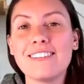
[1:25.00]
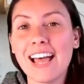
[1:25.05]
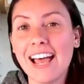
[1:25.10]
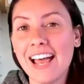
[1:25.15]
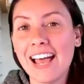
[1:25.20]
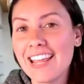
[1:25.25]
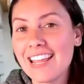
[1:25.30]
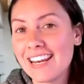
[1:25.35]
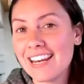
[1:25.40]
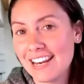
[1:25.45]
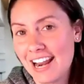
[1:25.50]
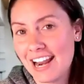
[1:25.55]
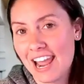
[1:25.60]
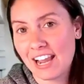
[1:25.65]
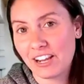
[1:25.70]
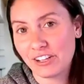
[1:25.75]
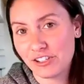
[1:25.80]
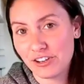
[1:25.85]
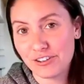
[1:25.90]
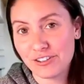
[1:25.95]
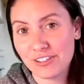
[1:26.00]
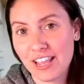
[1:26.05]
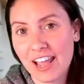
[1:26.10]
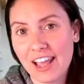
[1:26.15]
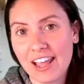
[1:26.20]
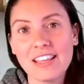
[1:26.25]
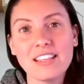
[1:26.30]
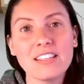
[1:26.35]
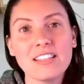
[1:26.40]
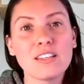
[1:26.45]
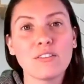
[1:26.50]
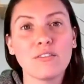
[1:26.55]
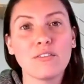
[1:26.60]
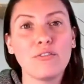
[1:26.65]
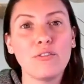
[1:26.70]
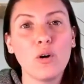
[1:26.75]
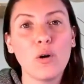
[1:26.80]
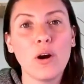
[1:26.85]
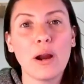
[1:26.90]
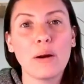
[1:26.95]
diet and exercise
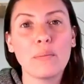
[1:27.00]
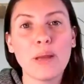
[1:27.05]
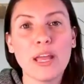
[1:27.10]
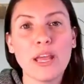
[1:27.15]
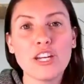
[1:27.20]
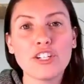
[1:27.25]
for our